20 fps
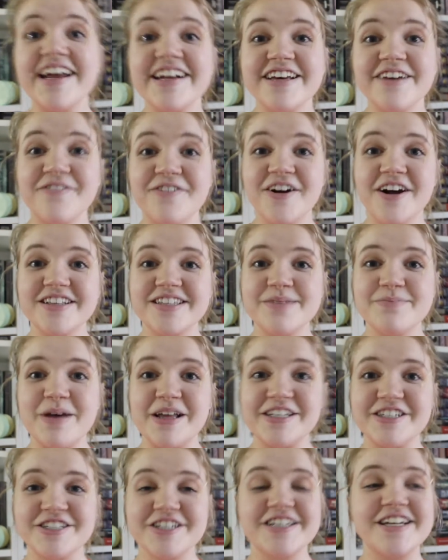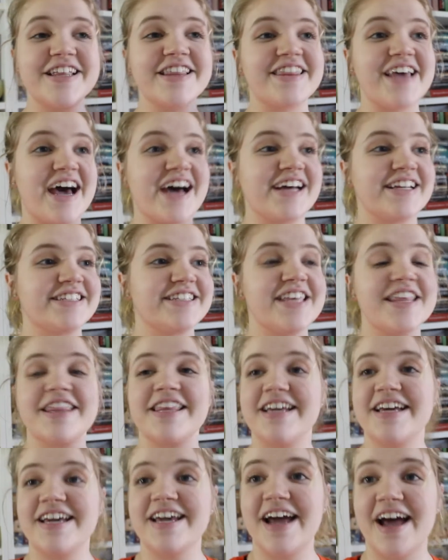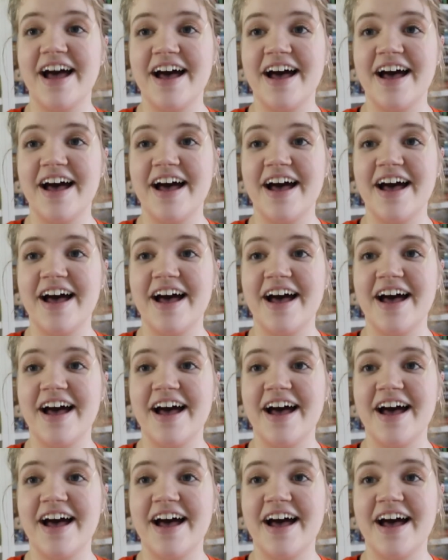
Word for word: And I forgot to mention that the